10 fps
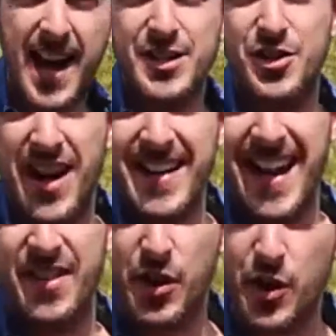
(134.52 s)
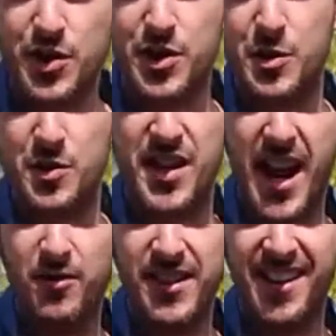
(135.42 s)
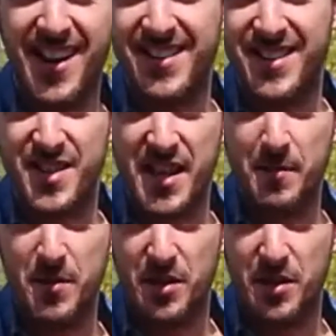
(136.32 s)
and try and get those two sounding like the same